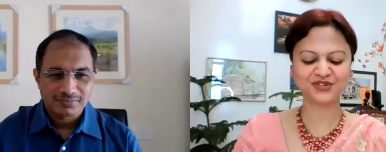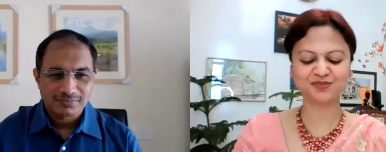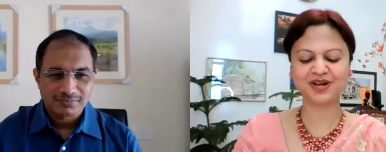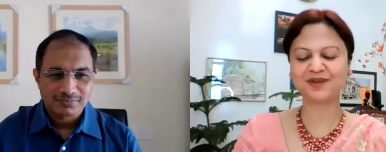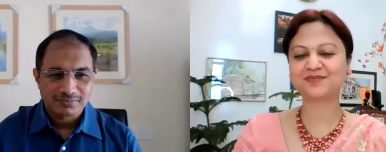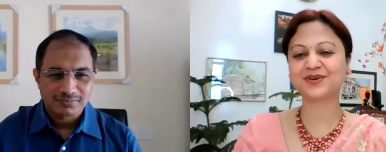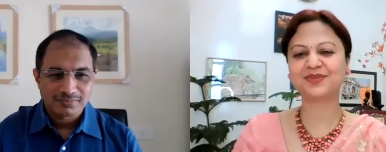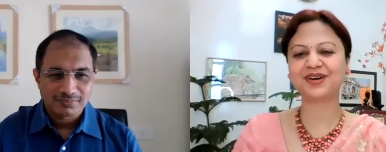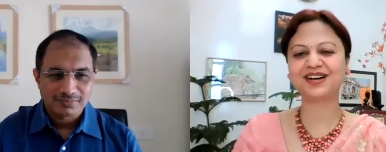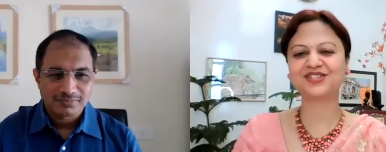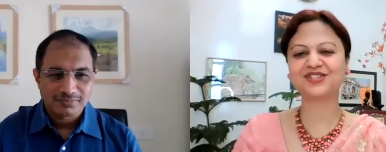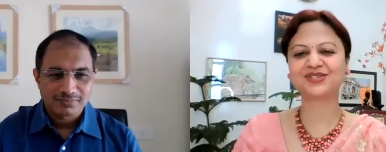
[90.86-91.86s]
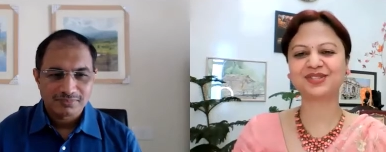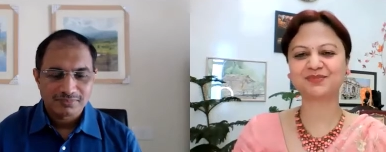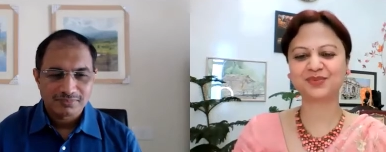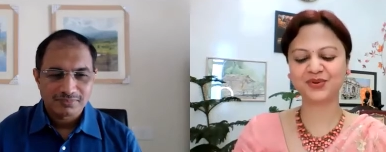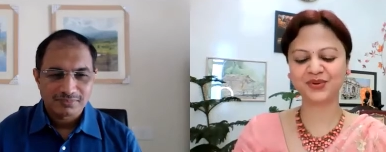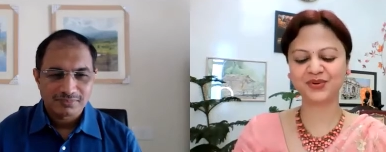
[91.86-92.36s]
Speaker 1: Kumar Prabhash, to the
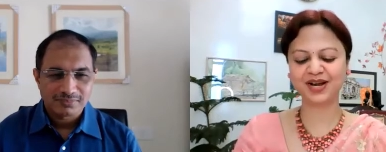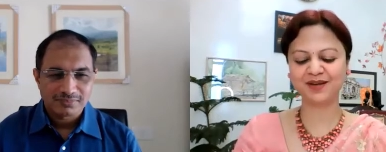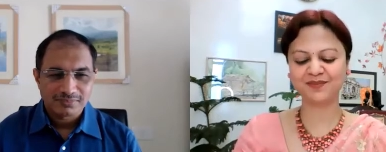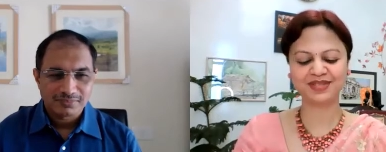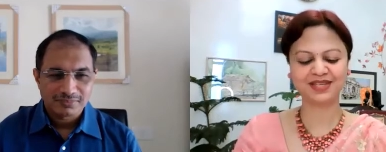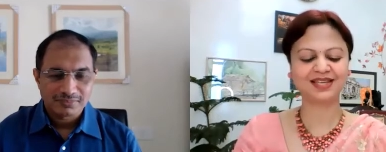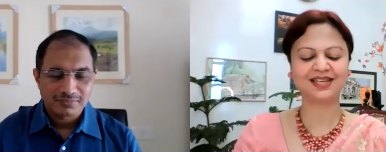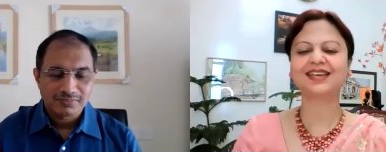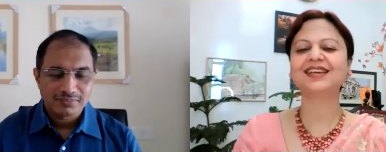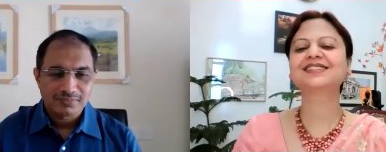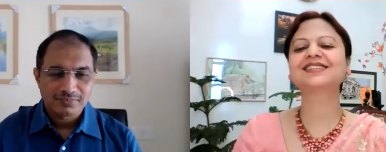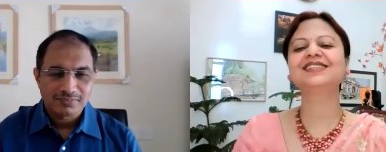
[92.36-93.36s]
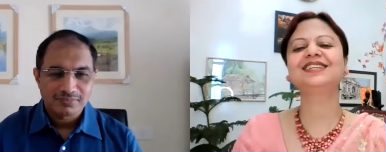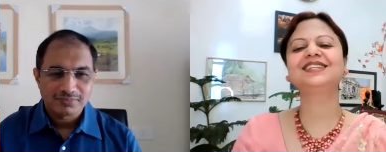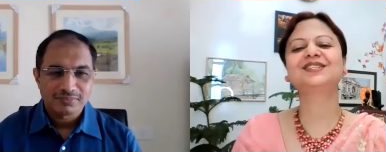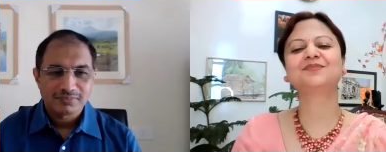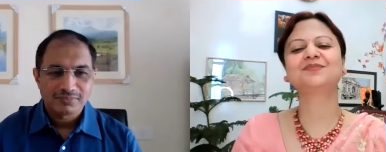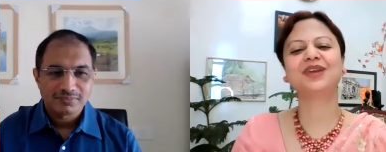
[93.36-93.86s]
program. It's
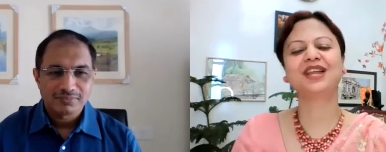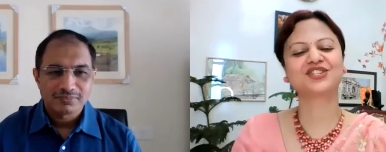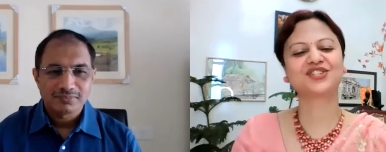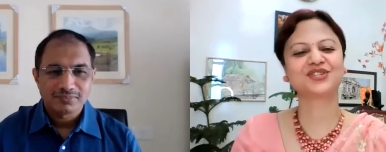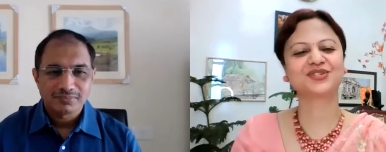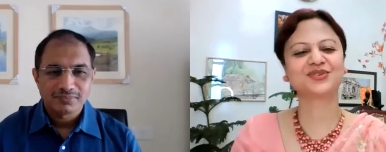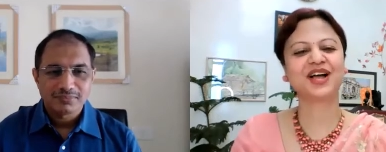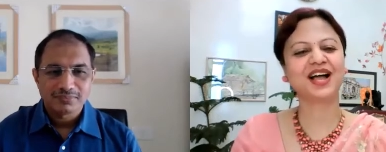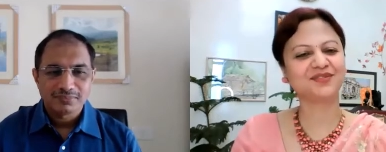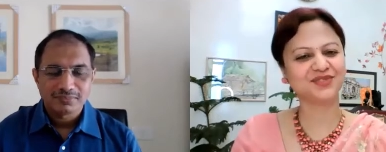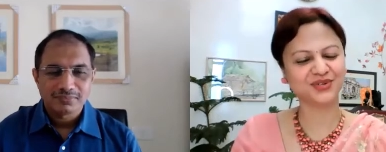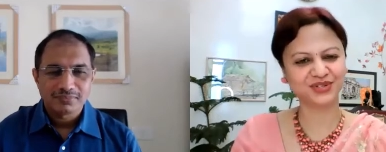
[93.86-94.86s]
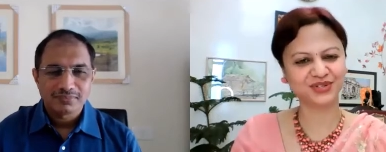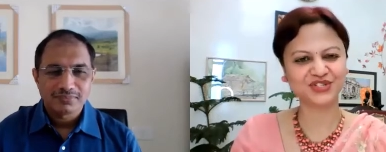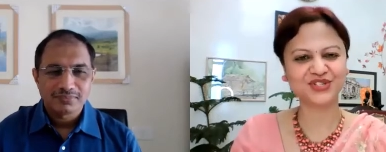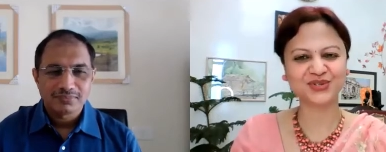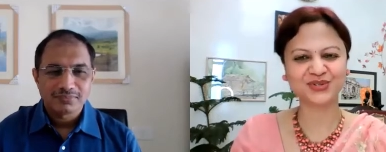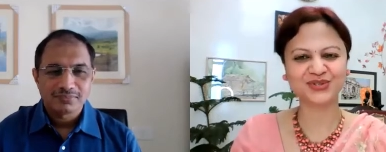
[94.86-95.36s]
indeed a pleasure to have you on the
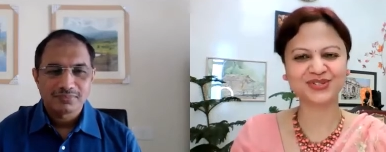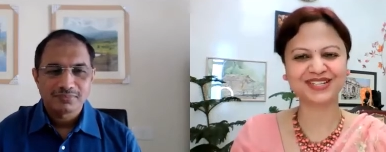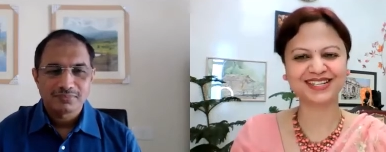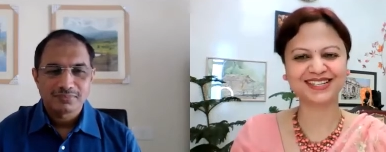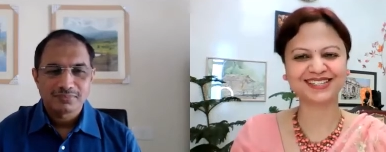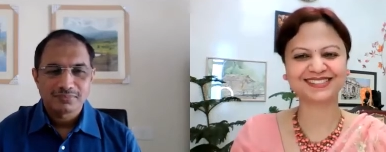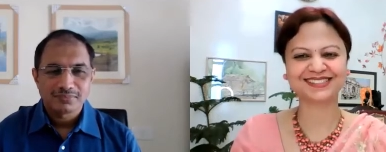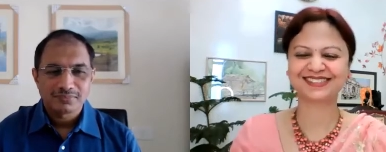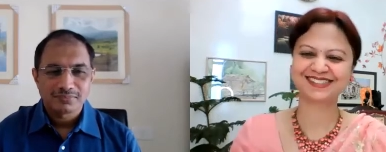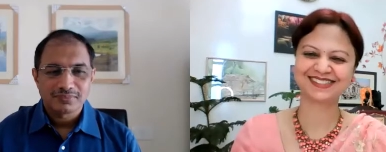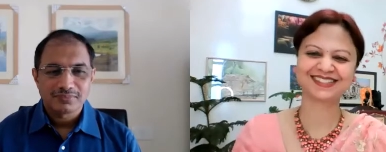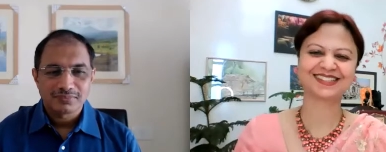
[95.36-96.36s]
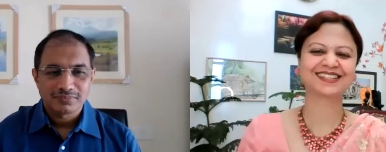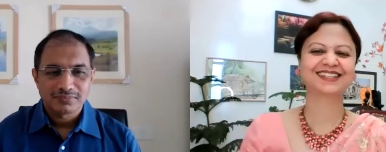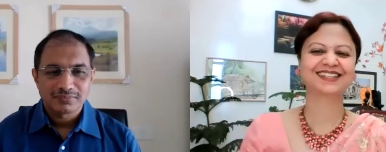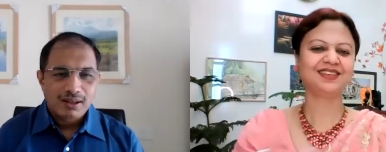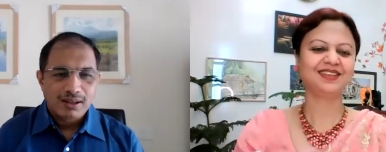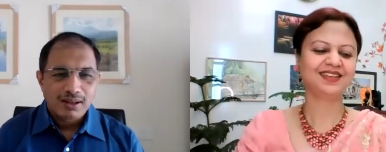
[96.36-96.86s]
show today.
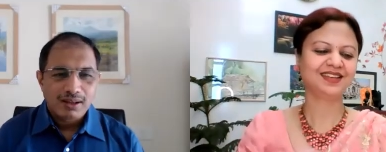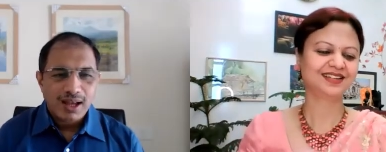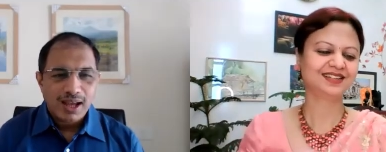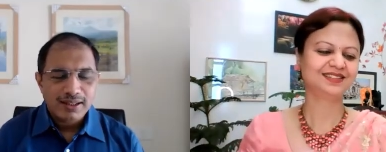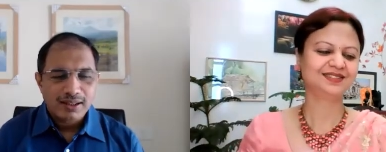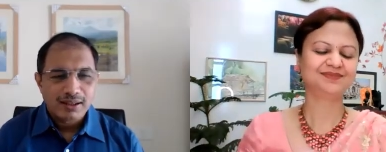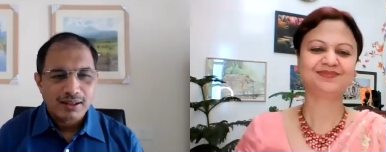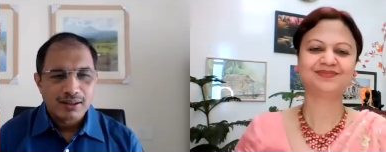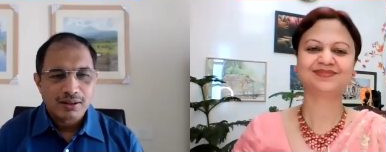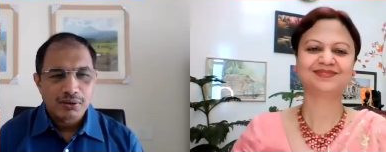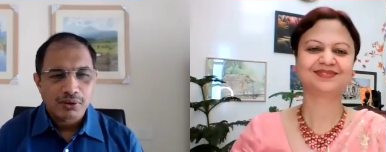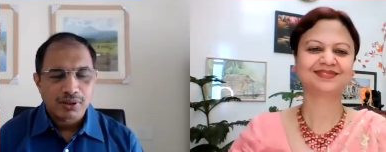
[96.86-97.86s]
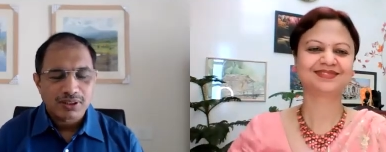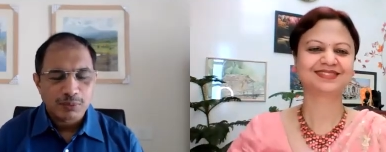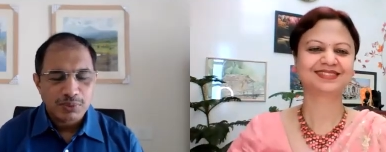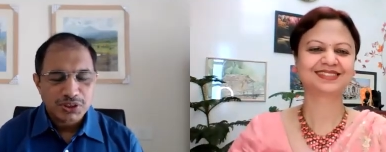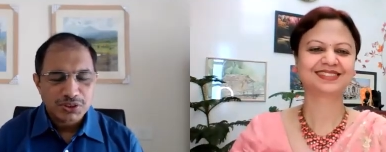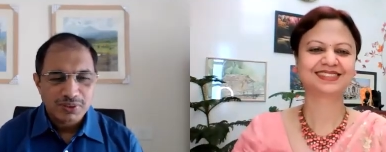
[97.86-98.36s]
Speaker 2: Uh, hi, uh, Dr.
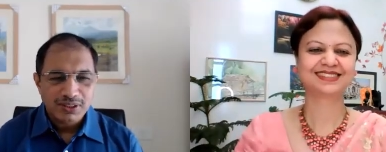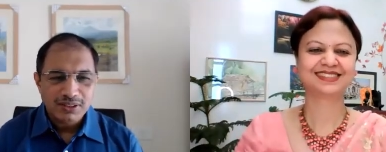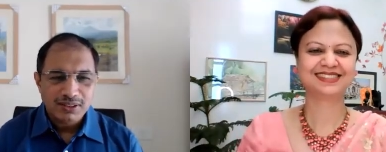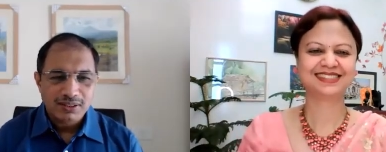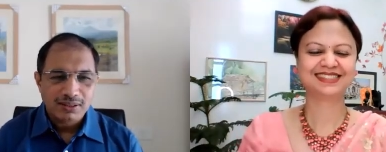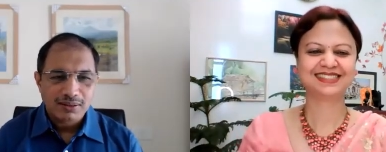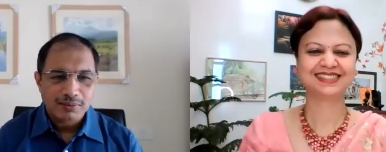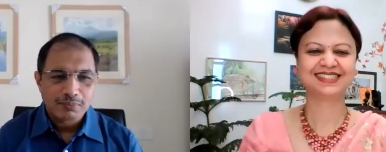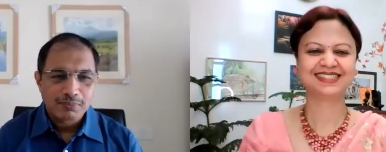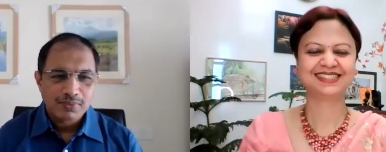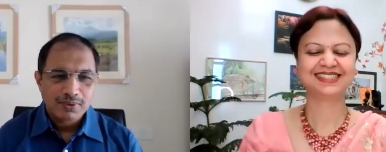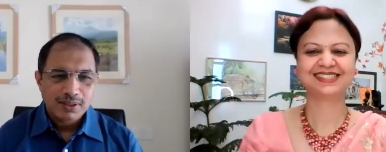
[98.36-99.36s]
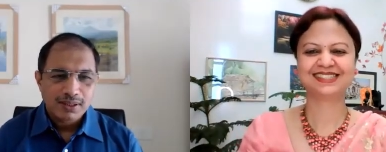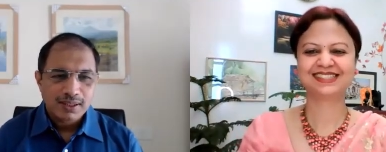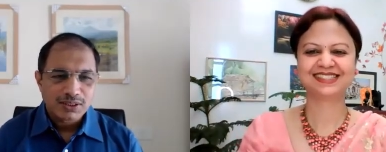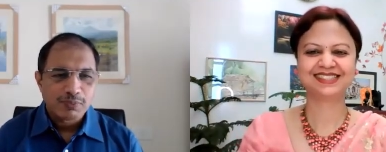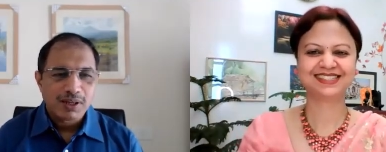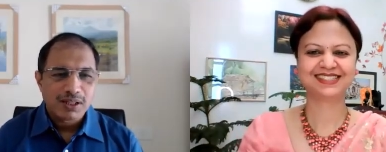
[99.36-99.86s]
Tapashwini. Uh,
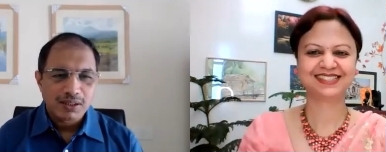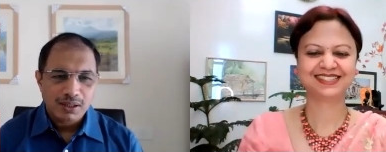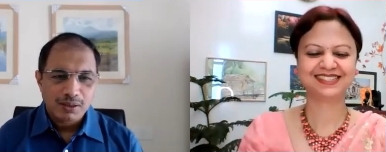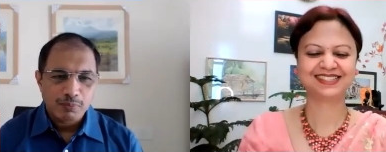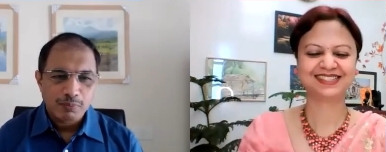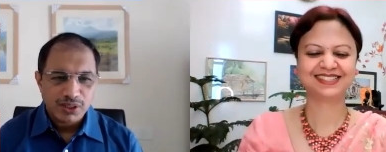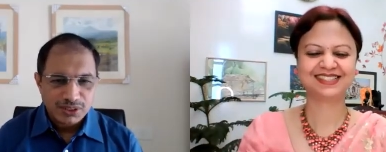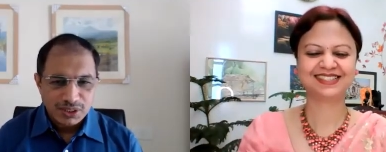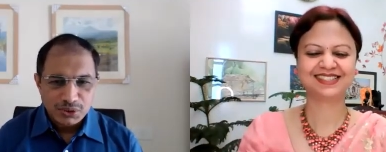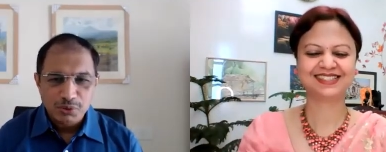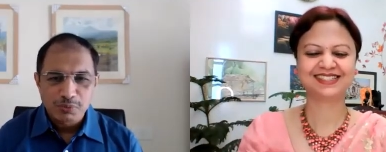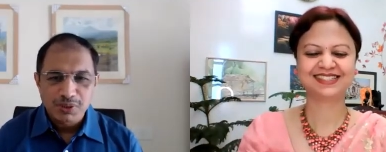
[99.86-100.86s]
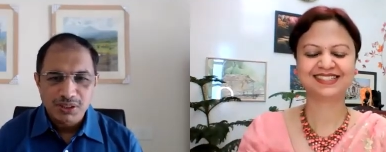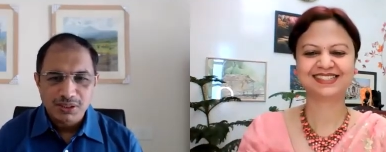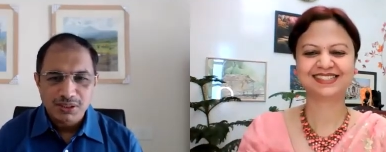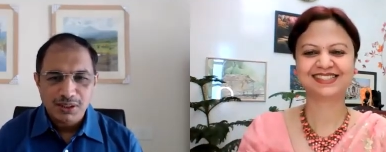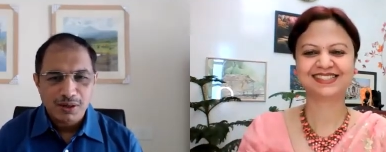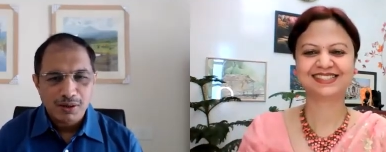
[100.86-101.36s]
it's my uh, pleasure to
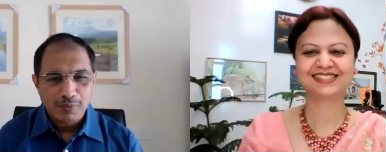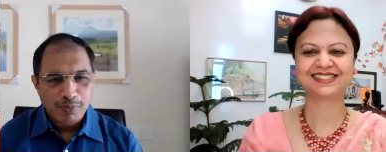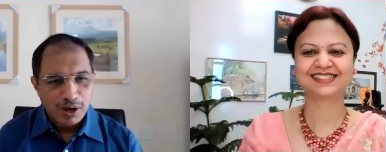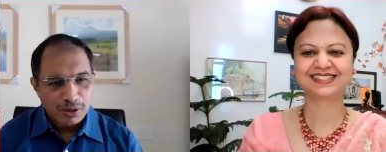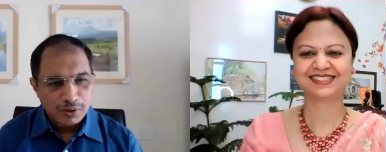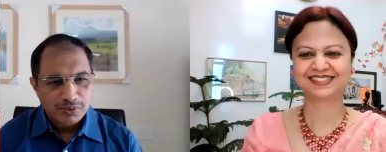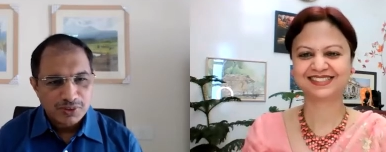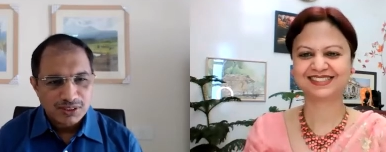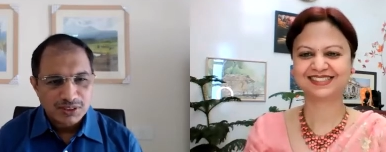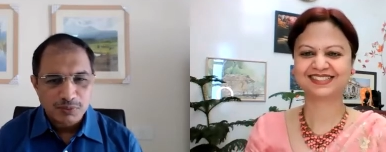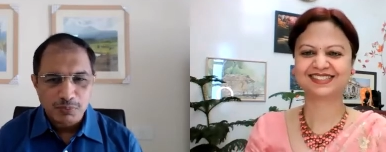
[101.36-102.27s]
be uh, part of this